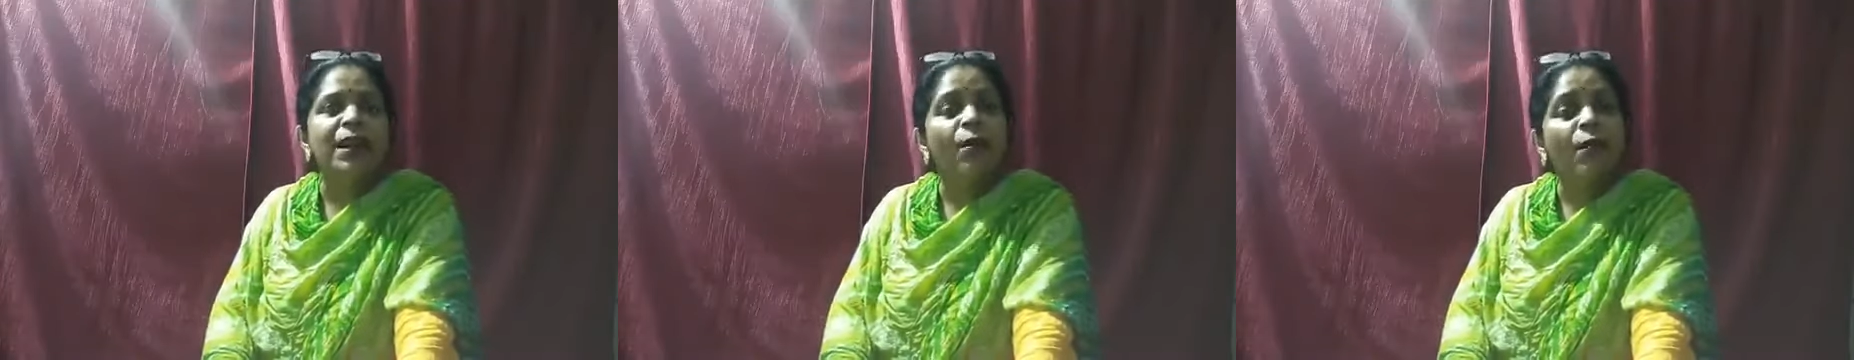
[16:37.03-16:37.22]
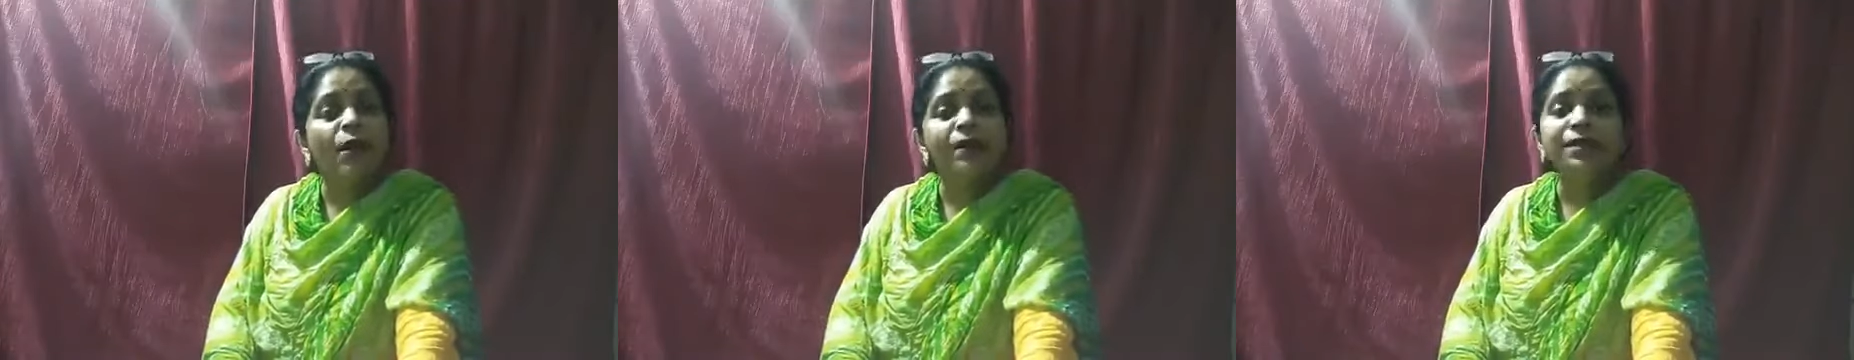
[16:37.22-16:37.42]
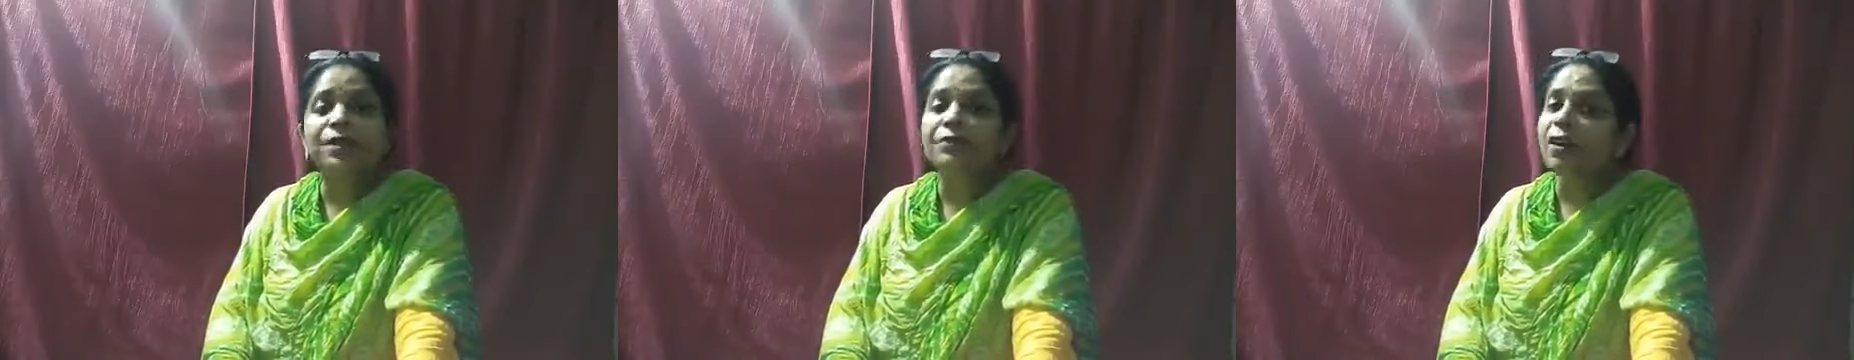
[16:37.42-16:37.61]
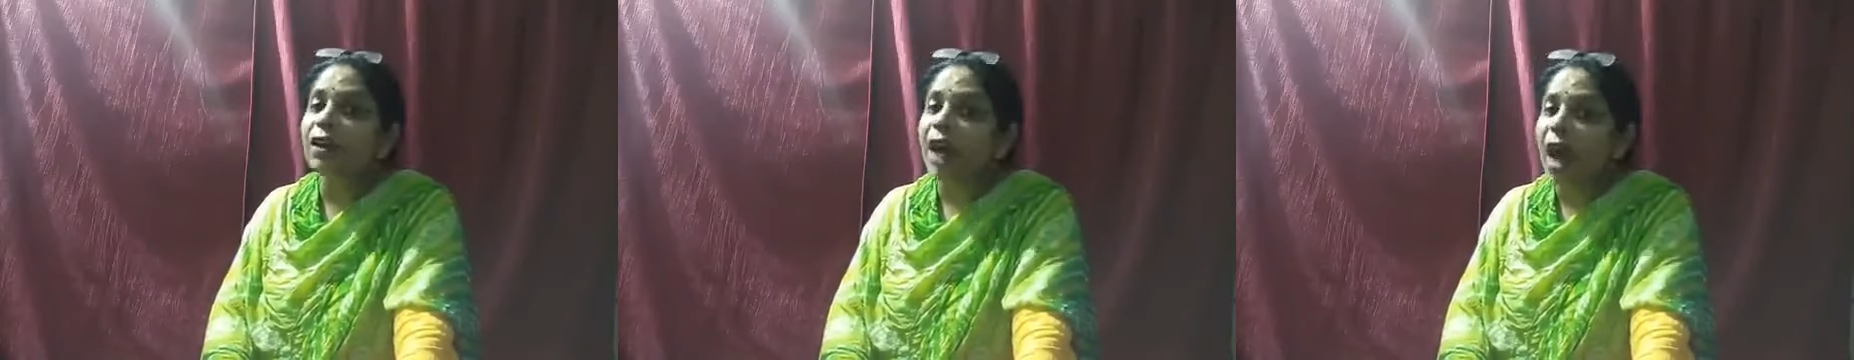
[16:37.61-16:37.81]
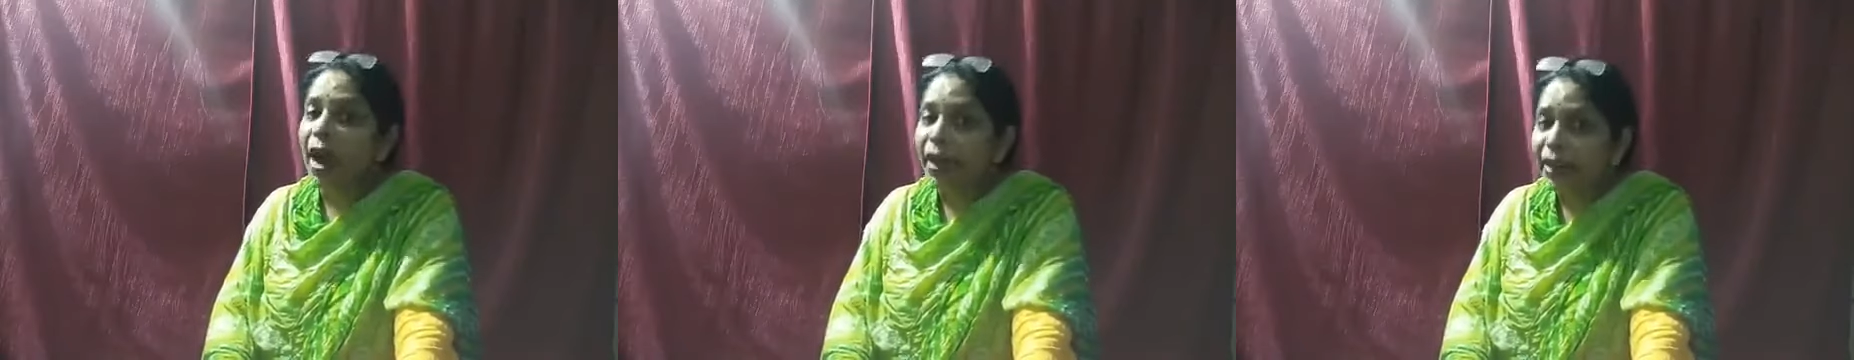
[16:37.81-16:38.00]
quest
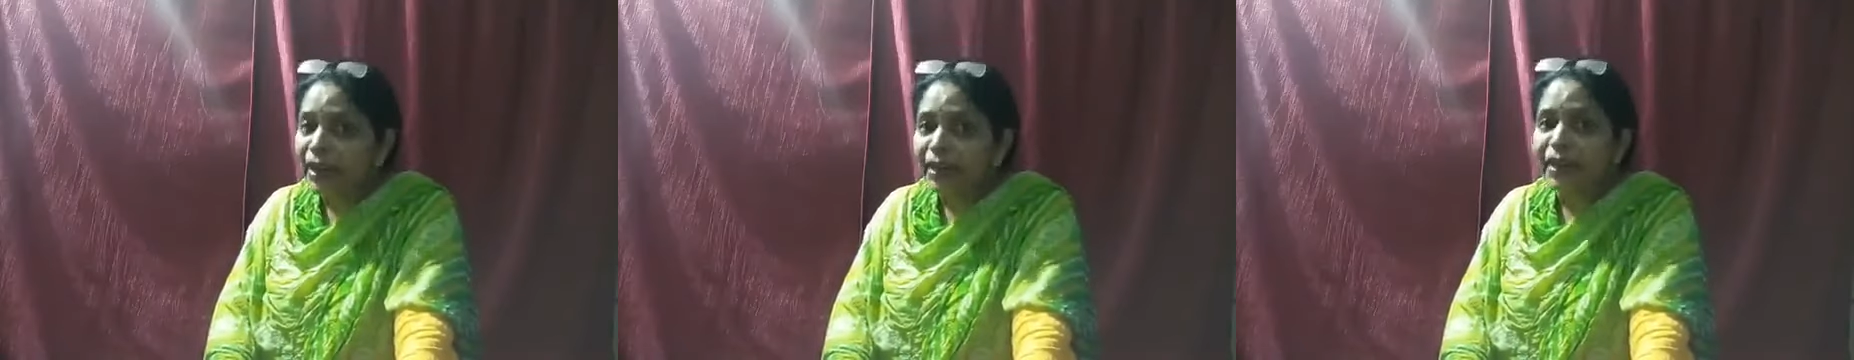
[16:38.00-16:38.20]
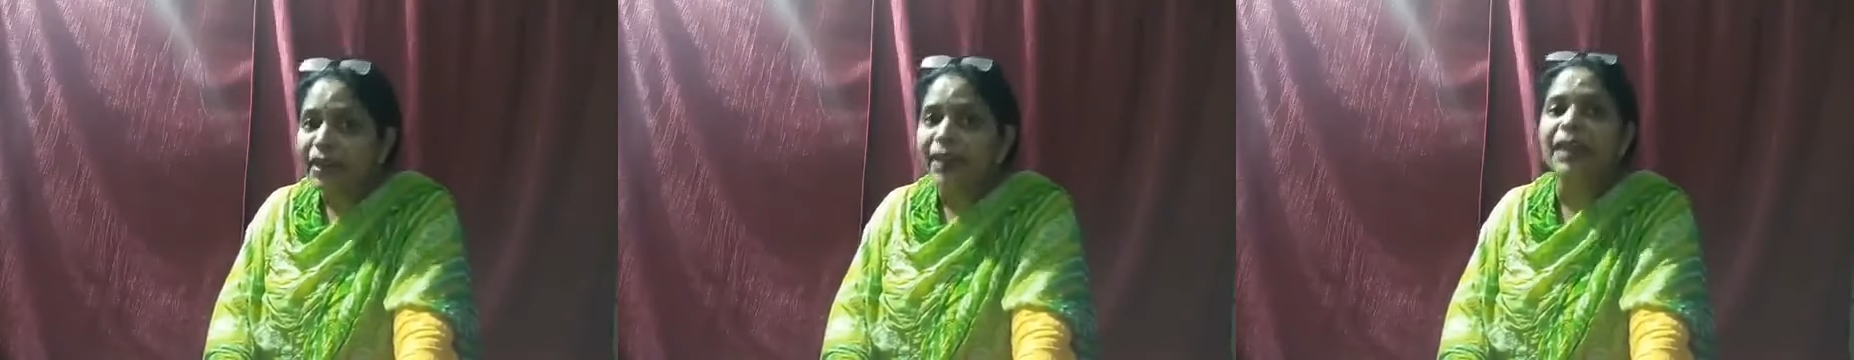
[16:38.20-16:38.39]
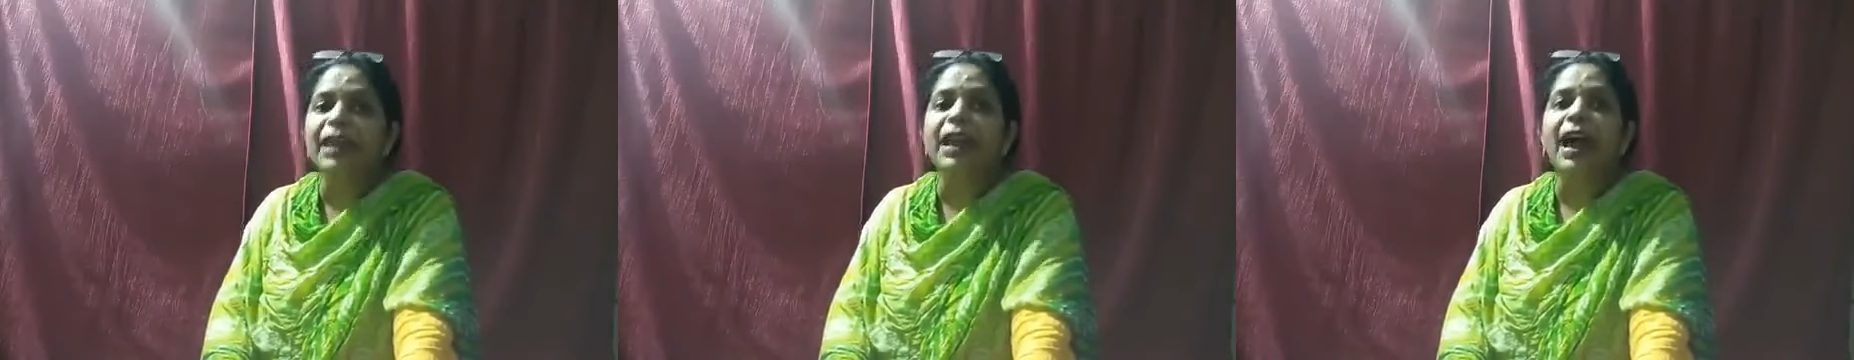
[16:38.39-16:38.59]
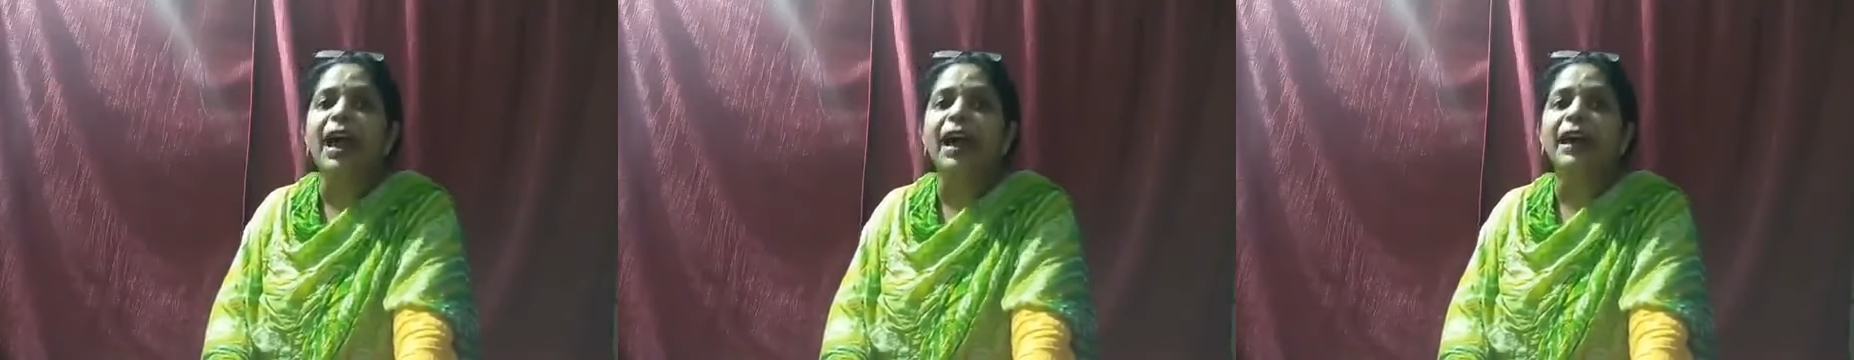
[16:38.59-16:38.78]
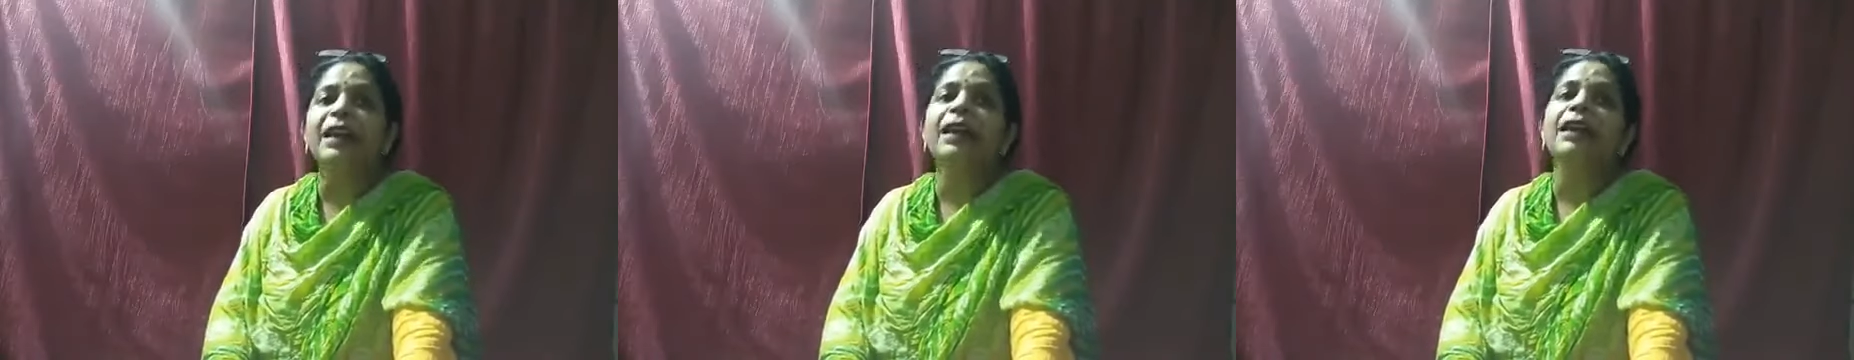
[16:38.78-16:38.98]
for identity
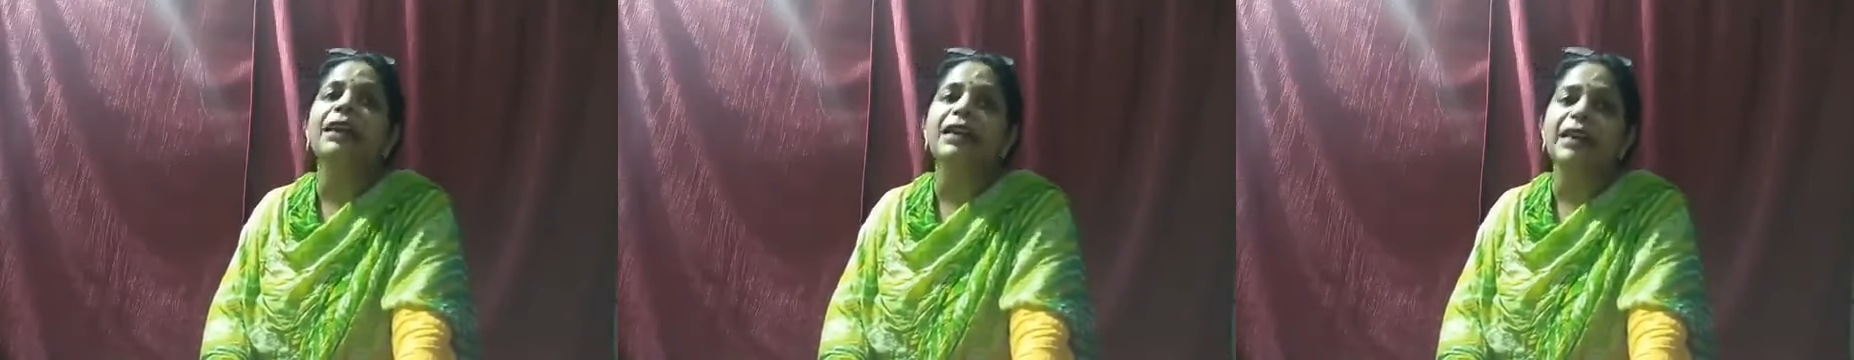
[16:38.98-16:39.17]
and